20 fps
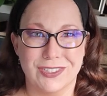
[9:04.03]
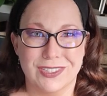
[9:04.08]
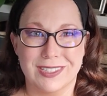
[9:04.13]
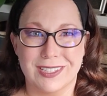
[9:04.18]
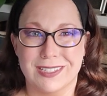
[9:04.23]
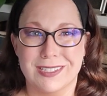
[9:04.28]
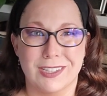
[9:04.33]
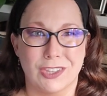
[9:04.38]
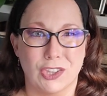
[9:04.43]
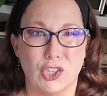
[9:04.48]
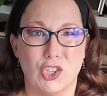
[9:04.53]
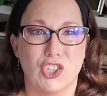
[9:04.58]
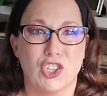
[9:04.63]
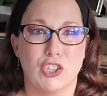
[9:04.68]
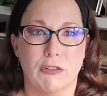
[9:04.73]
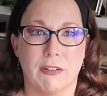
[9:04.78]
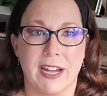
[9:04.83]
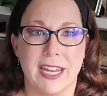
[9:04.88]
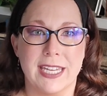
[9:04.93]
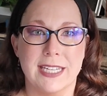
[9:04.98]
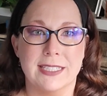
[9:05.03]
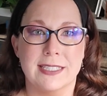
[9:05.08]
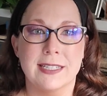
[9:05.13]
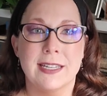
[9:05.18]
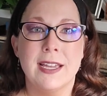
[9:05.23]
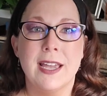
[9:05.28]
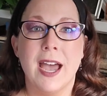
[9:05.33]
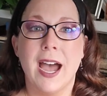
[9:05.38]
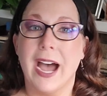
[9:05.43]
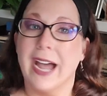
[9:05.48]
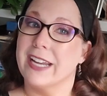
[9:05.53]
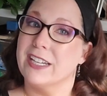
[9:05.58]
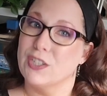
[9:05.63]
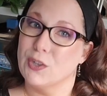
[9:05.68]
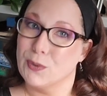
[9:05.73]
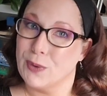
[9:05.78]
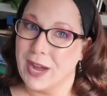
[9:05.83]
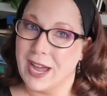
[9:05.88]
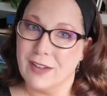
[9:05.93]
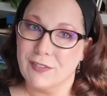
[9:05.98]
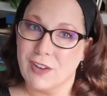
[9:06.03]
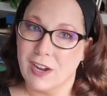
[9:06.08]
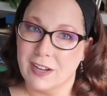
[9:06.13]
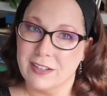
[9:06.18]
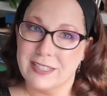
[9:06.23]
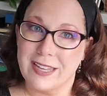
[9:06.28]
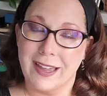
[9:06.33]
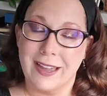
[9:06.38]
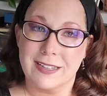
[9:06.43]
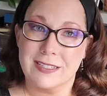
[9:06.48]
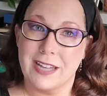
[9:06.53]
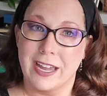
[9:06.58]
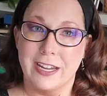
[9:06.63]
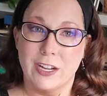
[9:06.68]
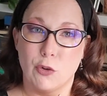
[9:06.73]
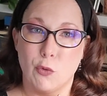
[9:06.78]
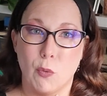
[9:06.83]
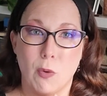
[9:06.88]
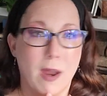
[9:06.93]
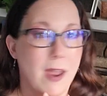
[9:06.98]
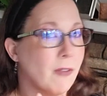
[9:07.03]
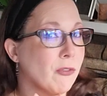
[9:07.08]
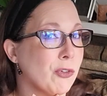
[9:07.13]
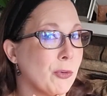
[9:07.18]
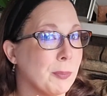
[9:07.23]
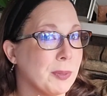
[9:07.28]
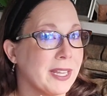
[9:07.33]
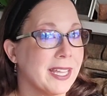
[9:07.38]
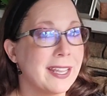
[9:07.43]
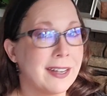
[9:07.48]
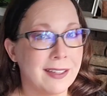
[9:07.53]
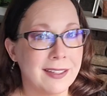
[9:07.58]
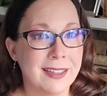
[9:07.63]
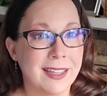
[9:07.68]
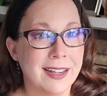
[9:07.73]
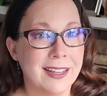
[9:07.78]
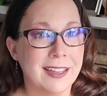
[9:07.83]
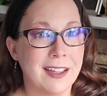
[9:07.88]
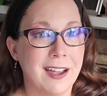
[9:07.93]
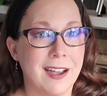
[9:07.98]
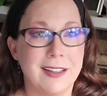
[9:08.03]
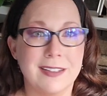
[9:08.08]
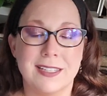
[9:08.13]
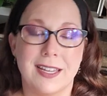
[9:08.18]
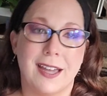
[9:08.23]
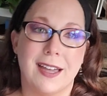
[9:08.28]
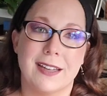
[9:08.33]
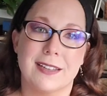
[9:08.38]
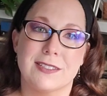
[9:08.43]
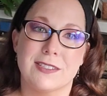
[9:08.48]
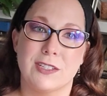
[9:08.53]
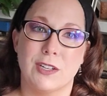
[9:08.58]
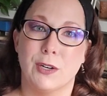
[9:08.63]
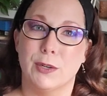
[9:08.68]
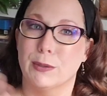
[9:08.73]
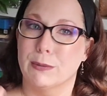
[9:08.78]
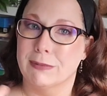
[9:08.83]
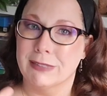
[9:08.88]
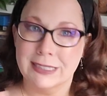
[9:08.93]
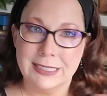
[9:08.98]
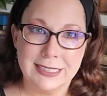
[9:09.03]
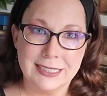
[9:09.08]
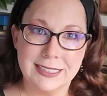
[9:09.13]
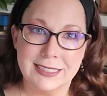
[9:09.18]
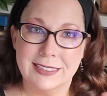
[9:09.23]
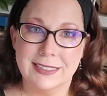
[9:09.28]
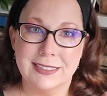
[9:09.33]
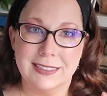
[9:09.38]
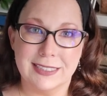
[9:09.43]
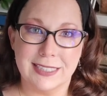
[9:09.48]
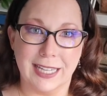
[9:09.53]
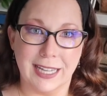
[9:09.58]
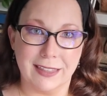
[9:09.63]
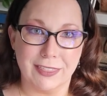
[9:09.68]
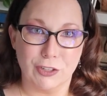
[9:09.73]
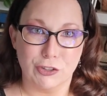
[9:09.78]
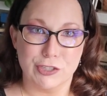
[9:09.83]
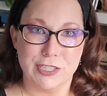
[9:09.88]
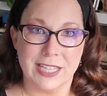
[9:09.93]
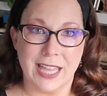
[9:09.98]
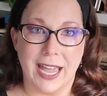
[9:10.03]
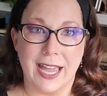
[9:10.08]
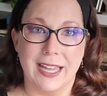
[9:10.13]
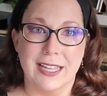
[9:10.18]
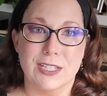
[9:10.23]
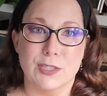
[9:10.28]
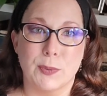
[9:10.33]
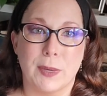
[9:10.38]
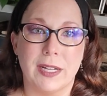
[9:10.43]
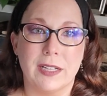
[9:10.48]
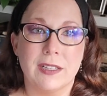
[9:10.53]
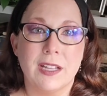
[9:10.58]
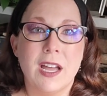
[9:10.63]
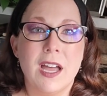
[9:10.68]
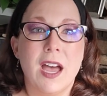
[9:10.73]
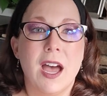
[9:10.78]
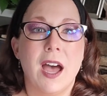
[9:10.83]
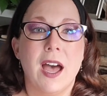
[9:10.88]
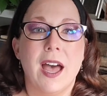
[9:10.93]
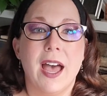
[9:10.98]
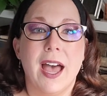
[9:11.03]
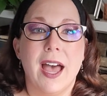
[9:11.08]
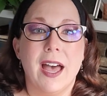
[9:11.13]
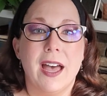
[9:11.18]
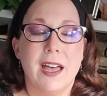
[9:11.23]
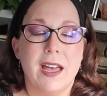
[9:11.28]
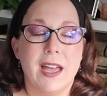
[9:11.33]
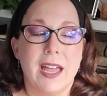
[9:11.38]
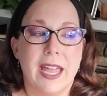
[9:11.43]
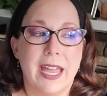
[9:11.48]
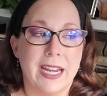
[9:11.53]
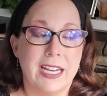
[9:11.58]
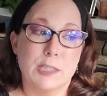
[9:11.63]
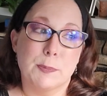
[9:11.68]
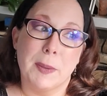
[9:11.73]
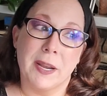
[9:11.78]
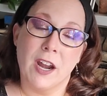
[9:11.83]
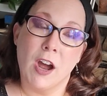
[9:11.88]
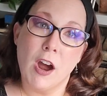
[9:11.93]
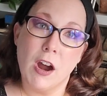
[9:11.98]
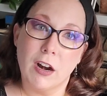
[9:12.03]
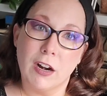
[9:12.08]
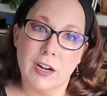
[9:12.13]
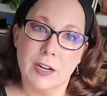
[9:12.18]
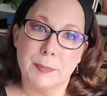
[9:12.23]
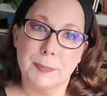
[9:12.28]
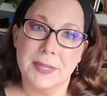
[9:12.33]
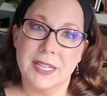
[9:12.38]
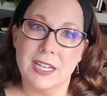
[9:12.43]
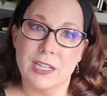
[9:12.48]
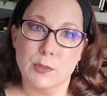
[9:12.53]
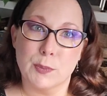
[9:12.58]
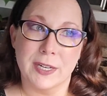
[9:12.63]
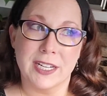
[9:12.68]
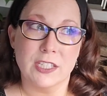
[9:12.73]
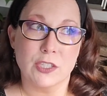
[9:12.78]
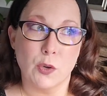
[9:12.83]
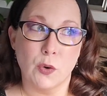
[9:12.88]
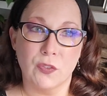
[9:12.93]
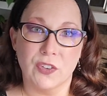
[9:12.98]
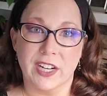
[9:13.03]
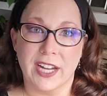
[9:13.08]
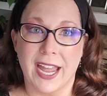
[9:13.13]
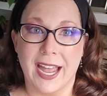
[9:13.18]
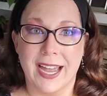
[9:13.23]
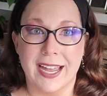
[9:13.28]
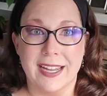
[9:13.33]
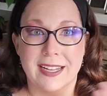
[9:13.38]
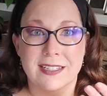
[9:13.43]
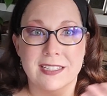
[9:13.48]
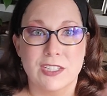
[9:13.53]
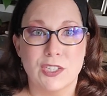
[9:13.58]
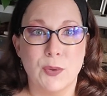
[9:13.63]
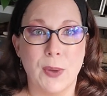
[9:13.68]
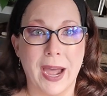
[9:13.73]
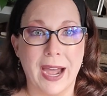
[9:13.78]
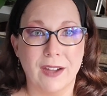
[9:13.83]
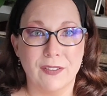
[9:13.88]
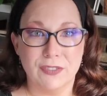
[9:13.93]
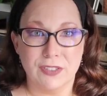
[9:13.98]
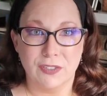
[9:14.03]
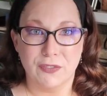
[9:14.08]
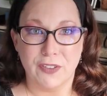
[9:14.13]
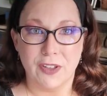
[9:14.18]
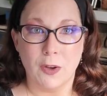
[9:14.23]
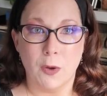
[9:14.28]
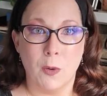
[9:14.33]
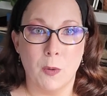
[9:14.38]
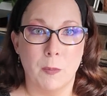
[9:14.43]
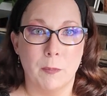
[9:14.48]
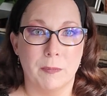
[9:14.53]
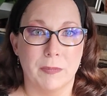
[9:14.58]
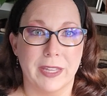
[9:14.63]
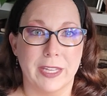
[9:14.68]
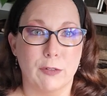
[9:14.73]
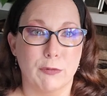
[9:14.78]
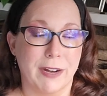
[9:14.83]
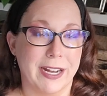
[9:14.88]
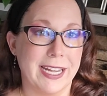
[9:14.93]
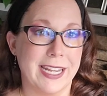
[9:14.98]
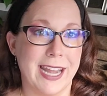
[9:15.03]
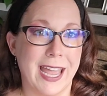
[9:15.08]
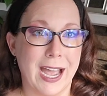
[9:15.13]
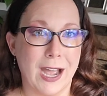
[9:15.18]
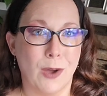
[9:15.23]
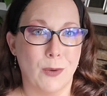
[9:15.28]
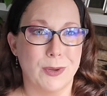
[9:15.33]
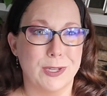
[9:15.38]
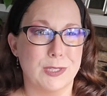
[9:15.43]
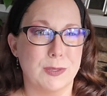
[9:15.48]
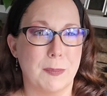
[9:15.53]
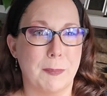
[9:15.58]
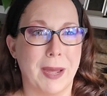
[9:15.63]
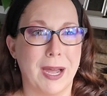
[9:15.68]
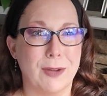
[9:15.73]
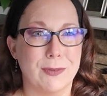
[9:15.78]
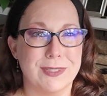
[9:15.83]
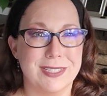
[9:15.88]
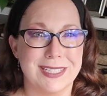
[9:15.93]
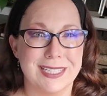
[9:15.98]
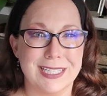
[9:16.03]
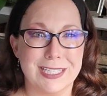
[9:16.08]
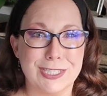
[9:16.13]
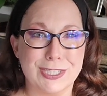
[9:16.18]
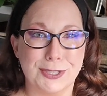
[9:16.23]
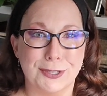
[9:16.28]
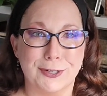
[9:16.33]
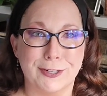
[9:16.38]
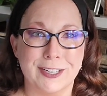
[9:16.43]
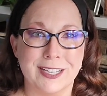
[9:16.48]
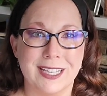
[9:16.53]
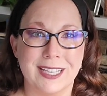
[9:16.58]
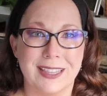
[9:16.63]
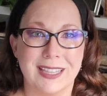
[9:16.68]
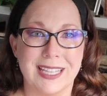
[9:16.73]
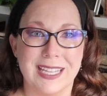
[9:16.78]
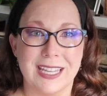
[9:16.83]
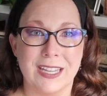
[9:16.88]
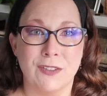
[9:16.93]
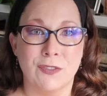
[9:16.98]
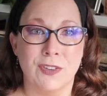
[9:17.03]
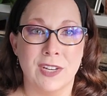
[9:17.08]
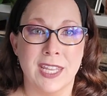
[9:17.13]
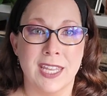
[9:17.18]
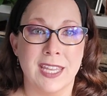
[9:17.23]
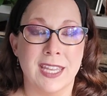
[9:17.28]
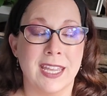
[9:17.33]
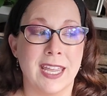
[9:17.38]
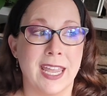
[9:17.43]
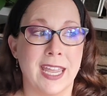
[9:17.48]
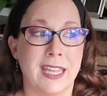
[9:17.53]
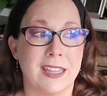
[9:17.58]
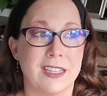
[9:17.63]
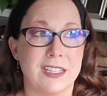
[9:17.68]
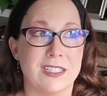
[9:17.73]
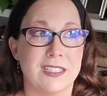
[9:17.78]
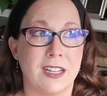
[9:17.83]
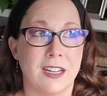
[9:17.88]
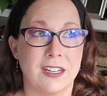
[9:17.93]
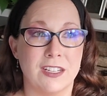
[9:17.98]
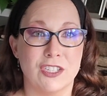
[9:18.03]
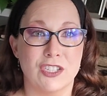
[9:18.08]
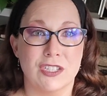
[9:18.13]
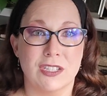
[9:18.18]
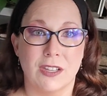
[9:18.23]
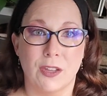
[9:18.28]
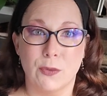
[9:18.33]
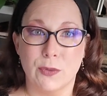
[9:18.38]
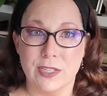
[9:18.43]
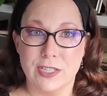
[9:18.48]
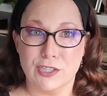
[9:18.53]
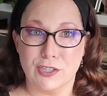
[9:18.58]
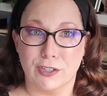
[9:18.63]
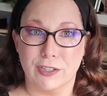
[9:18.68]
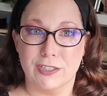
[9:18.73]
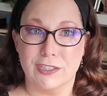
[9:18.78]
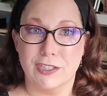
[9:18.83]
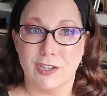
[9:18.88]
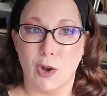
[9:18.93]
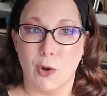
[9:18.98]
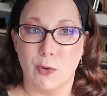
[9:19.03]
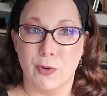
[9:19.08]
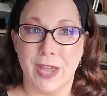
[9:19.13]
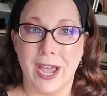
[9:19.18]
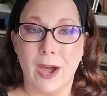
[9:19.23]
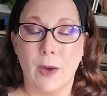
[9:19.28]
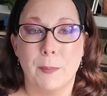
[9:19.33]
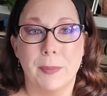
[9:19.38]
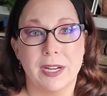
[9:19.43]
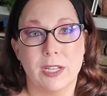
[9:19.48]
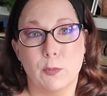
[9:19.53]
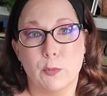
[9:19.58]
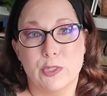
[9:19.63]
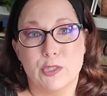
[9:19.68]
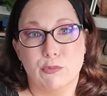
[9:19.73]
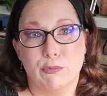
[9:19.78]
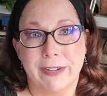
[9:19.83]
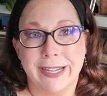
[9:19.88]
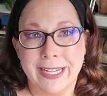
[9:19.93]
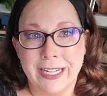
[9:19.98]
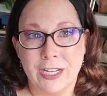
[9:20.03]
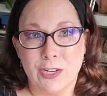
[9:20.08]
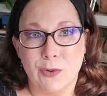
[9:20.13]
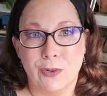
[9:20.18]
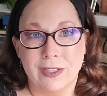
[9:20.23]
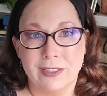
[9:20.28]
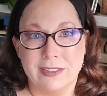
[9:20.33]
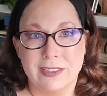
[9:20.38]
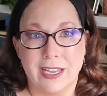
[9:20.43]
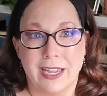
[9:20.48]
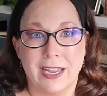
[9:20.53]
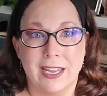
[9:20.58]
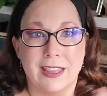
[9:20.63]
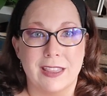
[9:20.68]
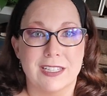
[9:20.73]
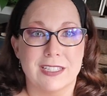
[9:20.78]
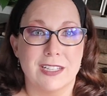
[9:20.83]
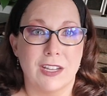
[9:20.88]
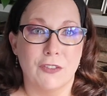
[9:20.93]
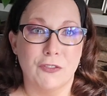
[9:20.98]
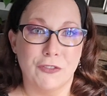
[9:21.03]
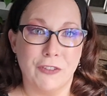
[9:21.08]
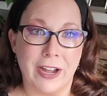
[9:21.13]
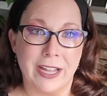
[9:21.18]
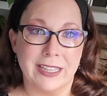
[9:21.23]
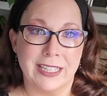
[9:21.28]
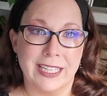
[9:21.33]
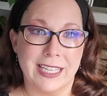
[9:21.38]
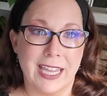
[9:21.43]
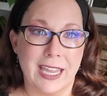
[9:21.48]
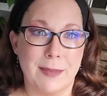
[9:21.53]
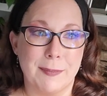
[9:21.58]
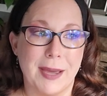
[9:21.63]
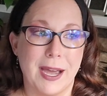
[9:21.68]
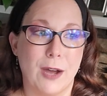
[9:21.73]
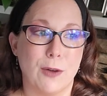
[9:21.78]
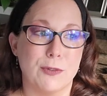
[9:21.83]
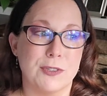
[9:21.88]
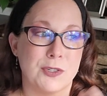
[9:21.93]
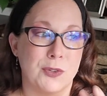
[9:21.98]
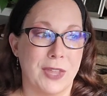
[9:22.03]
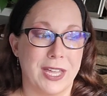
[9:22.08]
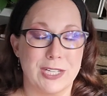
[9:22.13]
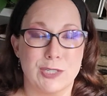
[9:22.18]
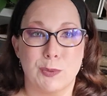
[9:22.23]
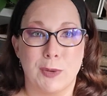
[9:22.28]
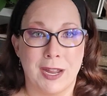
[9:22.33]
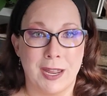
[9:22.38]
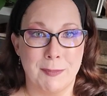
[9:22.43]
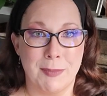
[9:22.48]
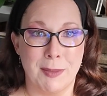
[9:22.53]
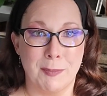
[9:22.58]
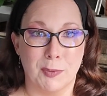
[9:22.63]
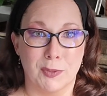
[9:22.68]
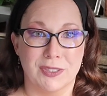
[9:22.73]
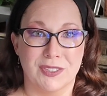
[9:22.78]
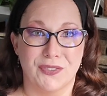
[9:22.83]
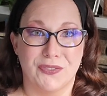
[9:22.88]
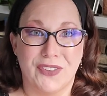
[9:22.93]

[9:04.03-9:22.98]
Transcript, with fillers: just doesn't look great. I don't have contacts. I don't ever plan on getting contacts. So yeah, there's that as well and it's been hard because when it's overcast, you have to film, like right now it's about 6.30 in the evening and the sun is slowly starting to go down, but it was raining all day and the sun finally came out. So that's why I'm able to